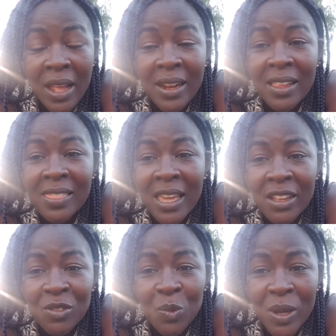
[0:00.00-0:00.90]
The
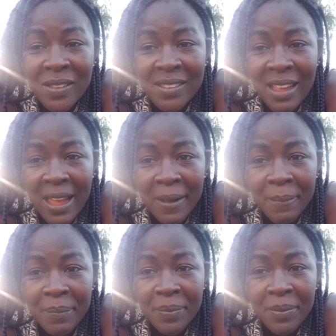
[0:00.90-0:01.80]
things we say,
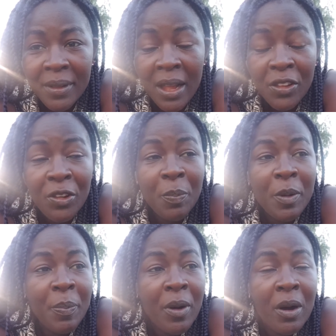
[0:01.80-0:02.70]
you
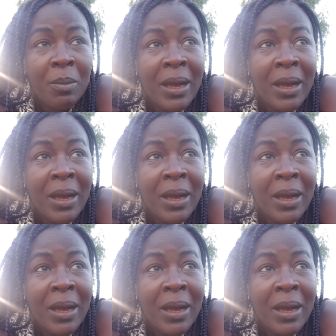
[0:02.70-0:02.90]
people,